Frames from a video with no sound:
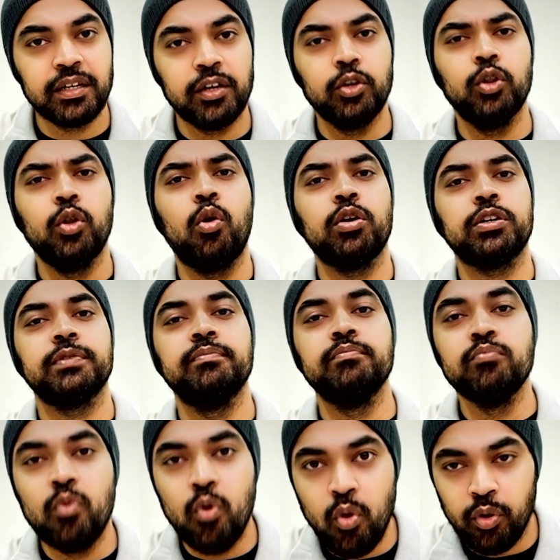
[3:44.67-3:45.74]
a lot
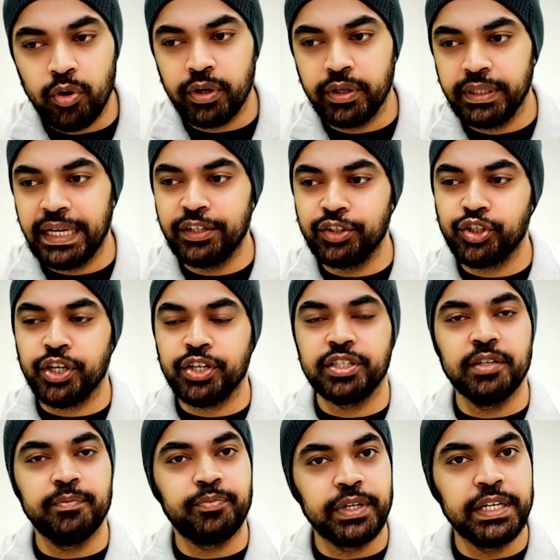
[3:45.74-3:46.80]
more than just
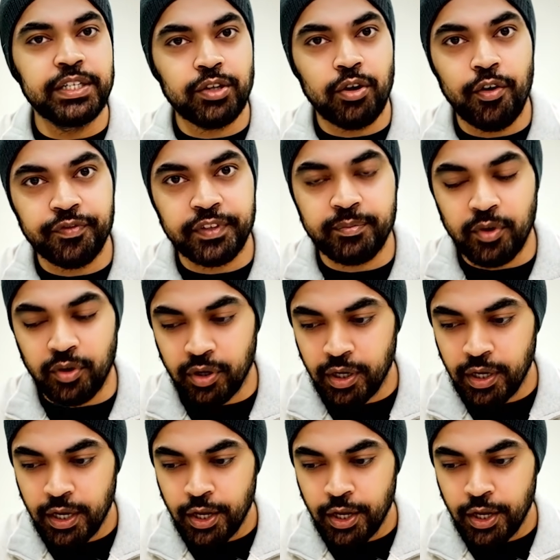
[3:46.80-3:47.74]
the print of the book.